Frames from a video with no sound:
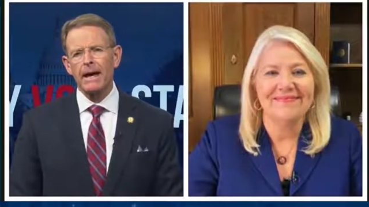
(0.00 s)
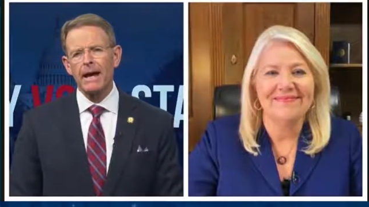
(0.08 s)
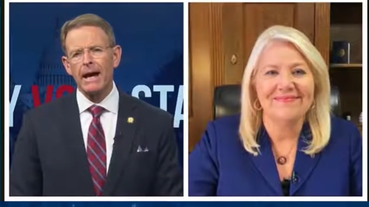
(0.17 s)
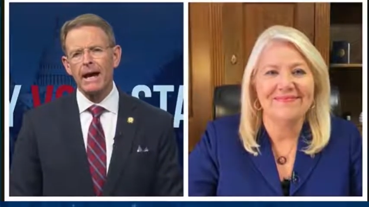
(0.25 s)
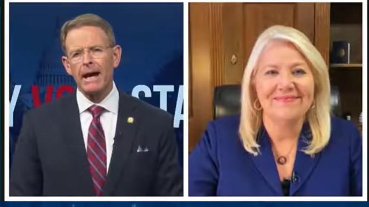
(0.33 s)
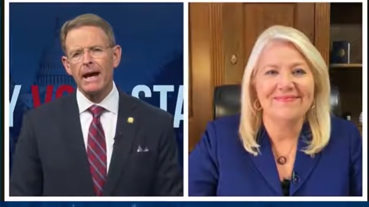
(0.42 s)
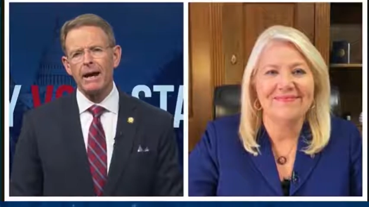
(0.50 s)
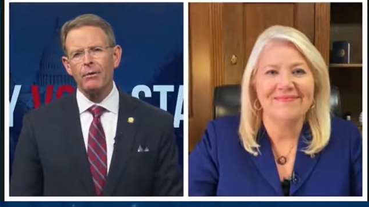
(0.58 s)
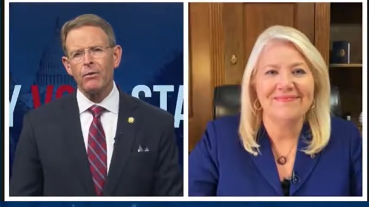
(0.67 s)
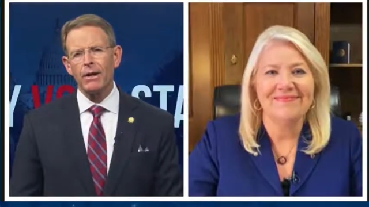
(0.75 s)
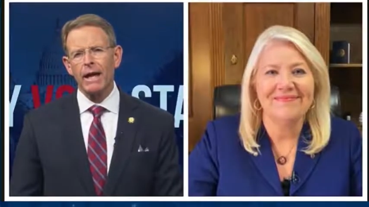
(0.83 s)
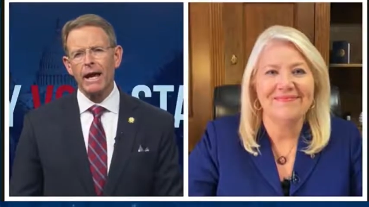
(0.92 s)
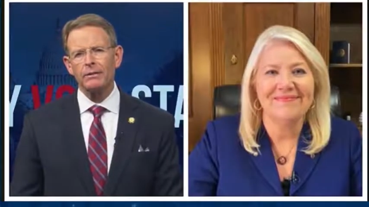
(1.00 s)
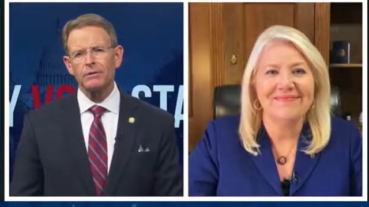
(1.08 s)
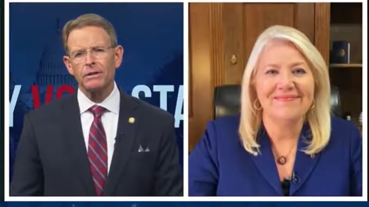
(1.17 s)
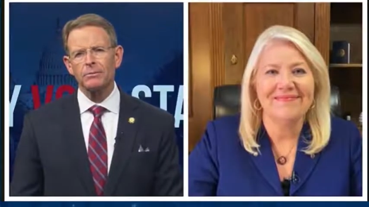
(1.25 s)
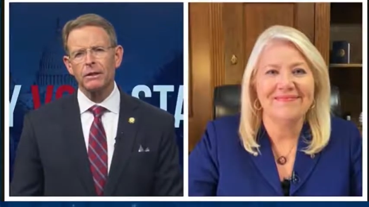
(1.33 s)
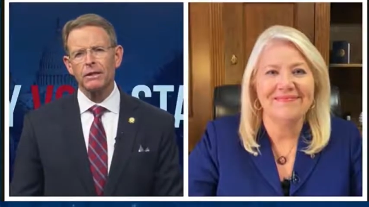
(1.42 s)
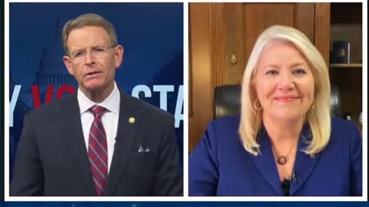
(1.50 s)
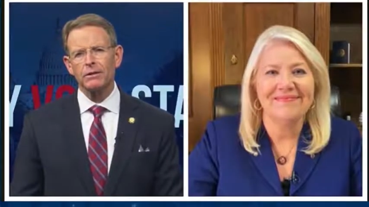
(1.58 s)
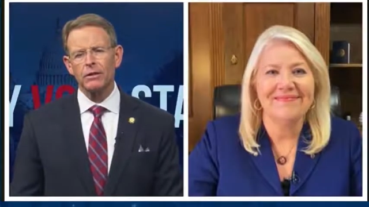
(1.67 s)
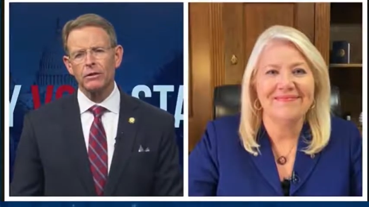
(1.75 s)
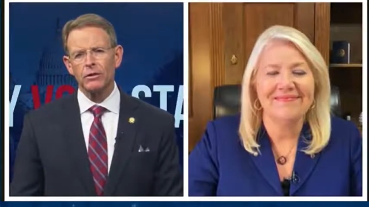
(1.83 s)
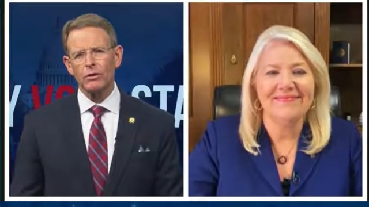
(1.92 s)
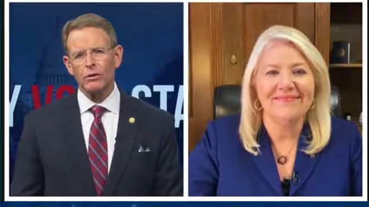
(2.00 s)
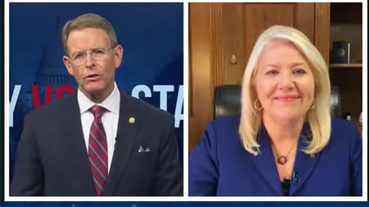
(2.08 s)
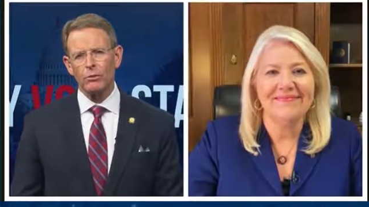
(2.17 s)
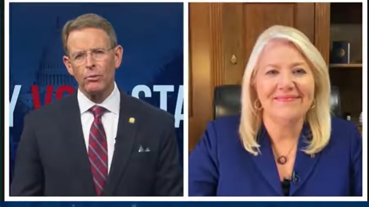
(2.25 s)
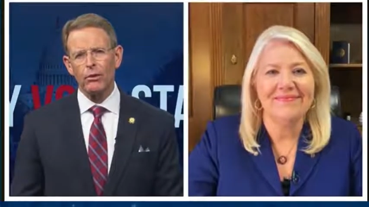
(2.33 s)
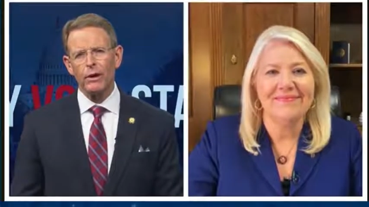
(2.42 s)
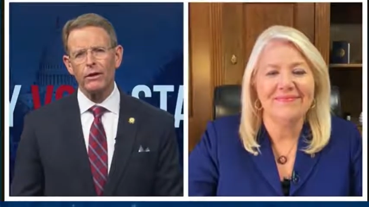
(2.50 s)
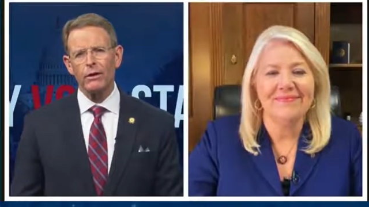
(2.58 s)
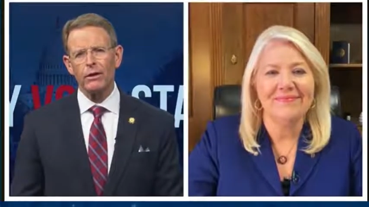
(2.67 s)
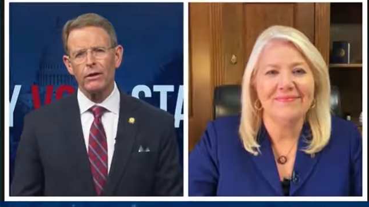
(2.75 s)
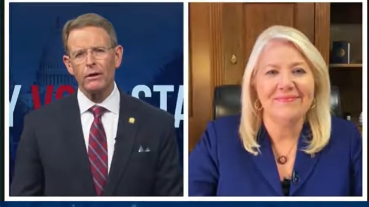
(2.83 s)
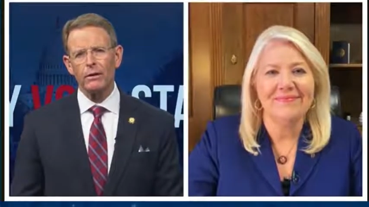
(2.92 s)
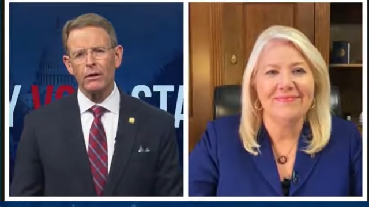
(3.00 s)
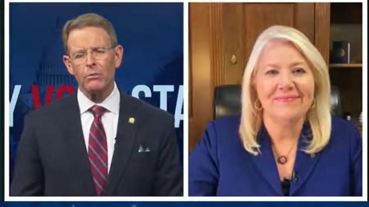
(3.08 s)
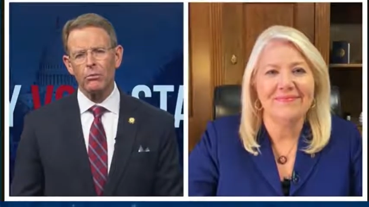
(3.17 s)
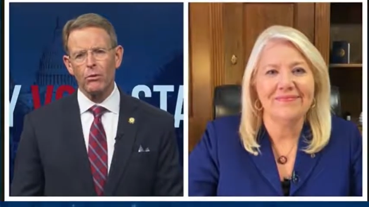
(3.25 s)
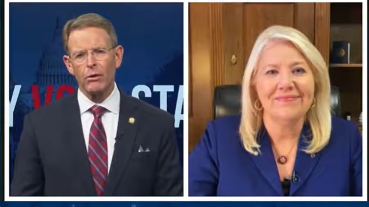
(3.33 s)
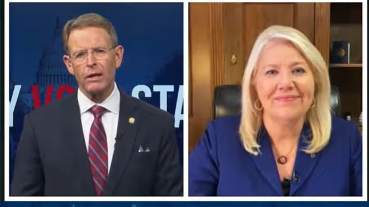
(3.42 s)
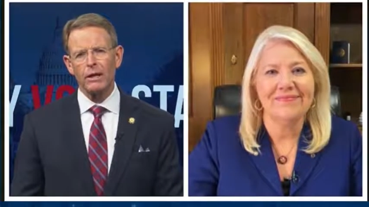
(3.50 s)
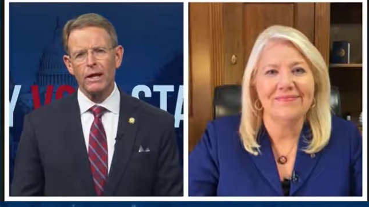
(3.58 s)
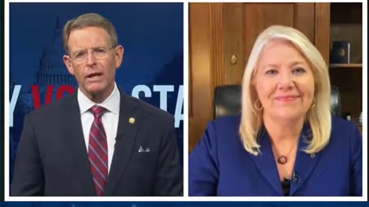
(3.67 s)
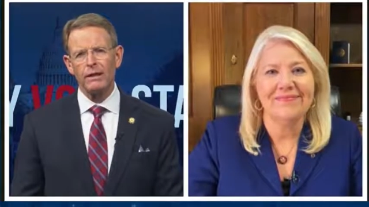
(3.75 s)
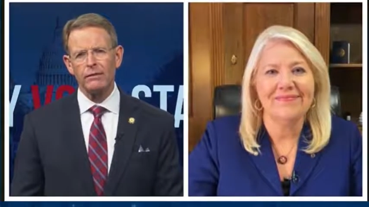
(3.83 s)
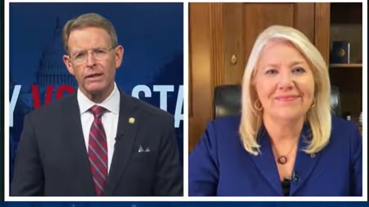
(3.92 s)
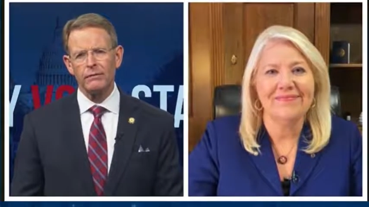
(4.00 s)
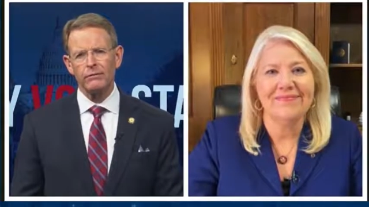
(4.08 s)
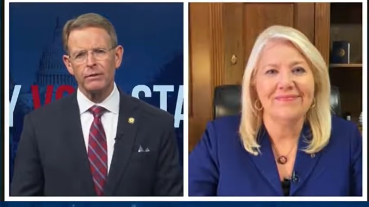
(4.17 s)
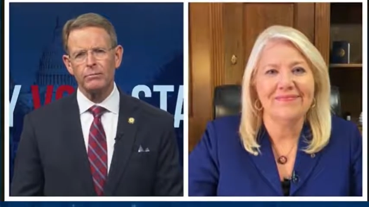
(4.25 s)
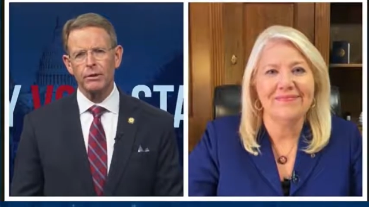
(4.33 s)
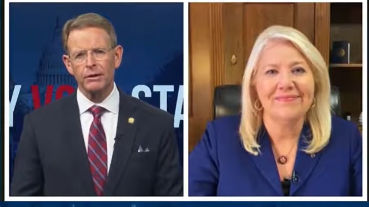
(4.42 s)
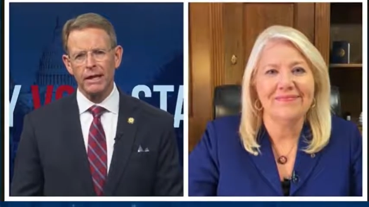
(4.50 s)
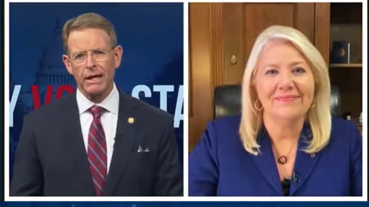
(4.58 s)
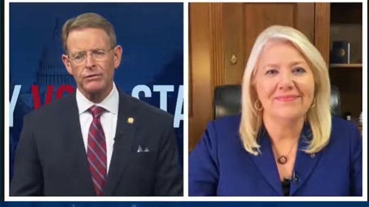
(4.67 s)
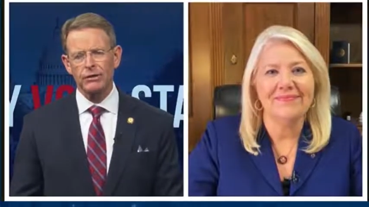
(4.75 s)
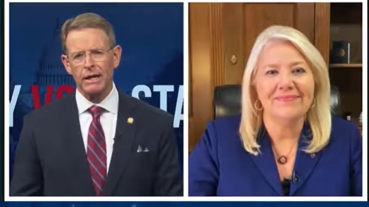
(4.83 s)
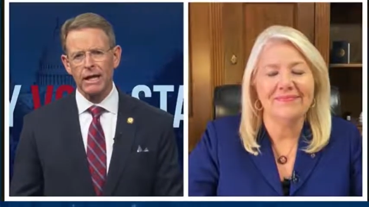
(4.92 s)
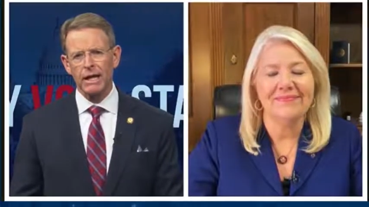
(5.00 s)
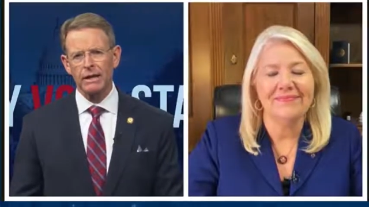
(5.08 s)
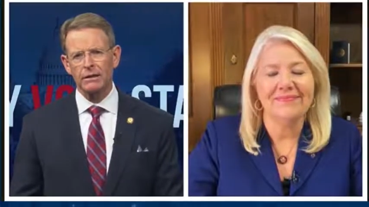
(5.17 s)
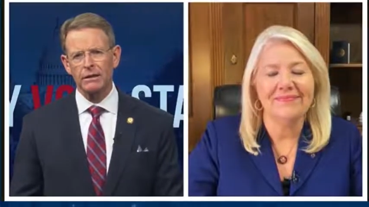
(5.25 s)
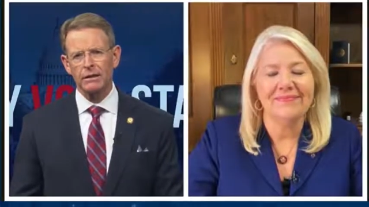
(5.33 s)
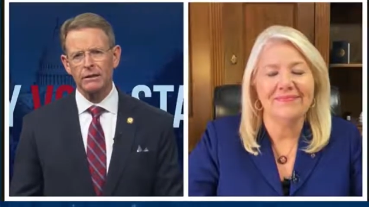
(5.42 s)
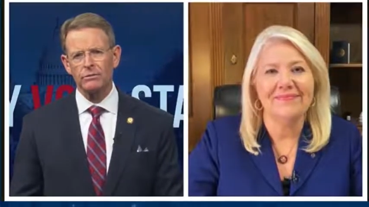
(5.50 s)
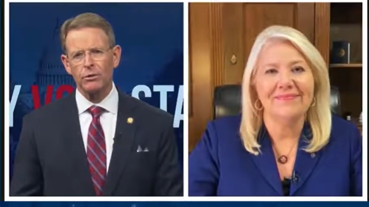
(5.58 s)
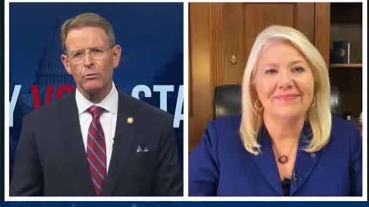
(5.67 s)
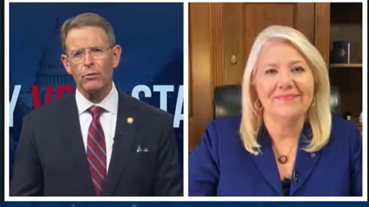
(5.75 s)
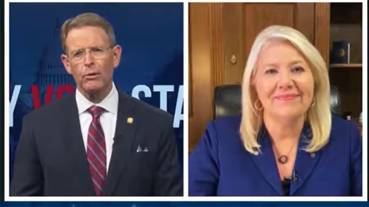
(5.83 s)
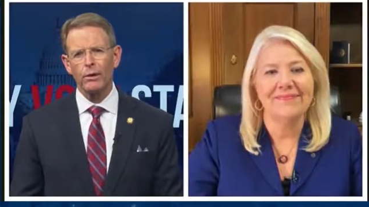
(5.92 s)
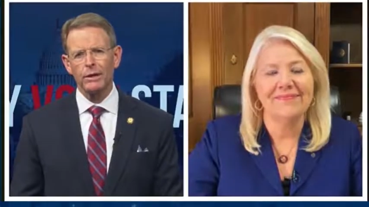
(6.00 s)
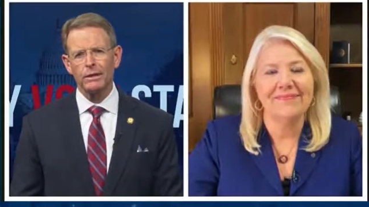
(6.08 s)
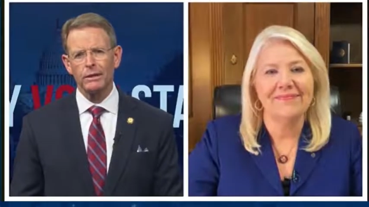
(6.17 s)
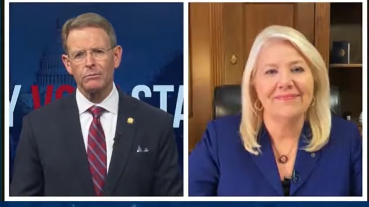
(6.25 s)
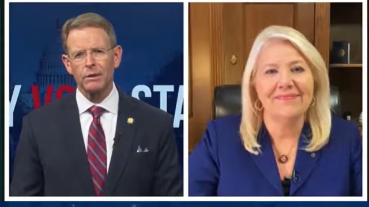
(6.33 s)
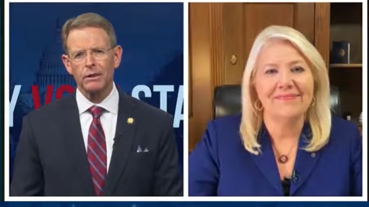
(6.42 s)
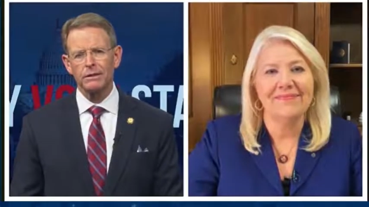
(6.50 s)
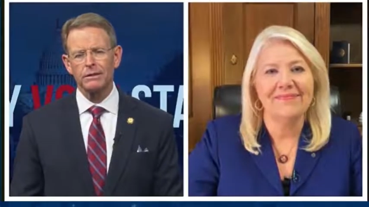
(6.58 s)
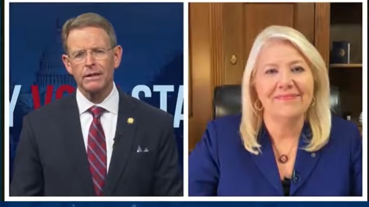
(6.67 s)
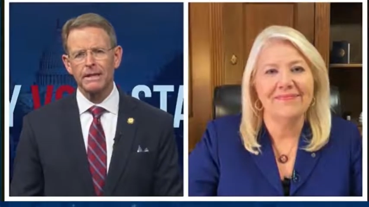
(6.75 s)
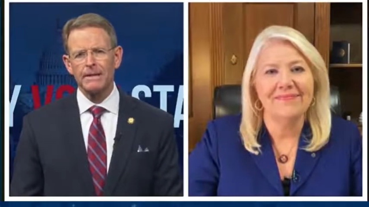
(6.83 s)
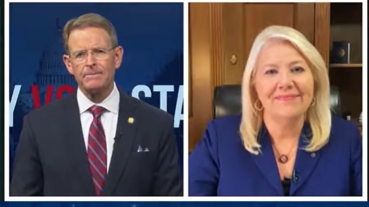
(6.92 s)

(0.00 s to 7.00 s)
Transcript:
Speaker 1: I, I want to ask you this because your point on the Born Alive Infant Protection Act is so poignant because